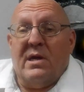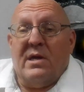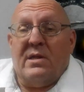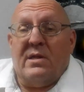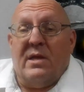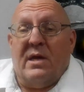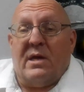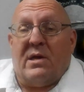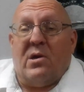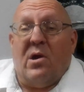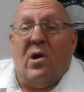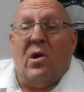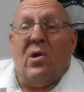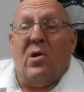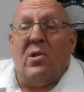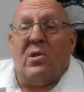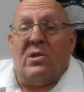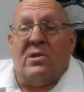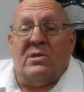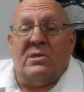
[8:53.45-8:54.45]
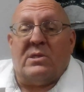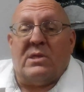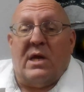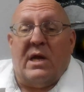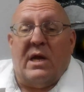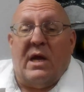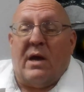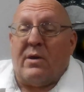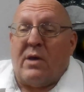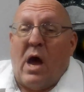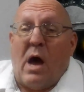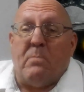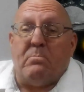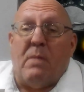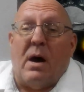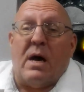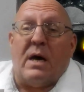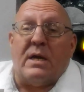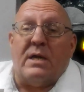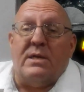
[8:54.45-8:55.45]
They call and say, I got
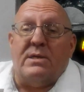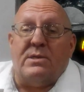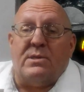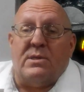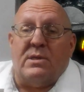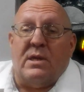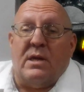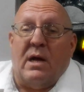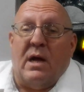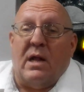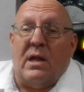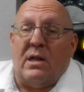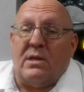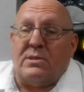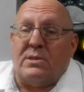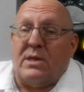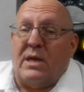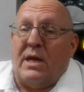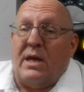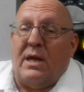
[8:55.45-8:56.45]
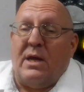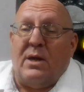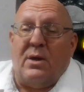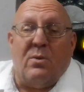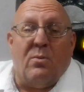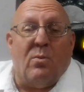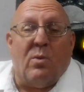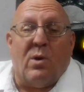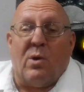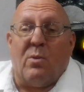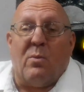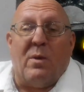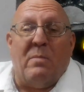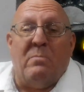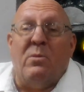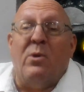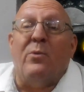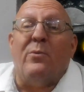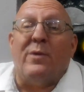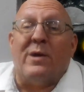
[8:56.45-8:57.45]
bodies, and I'll say, where are we
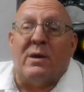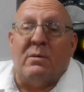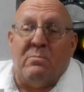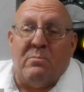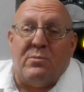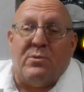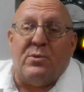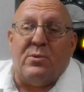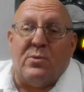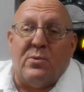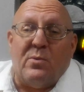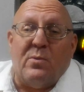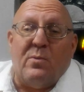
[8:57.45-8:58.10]
moving them to?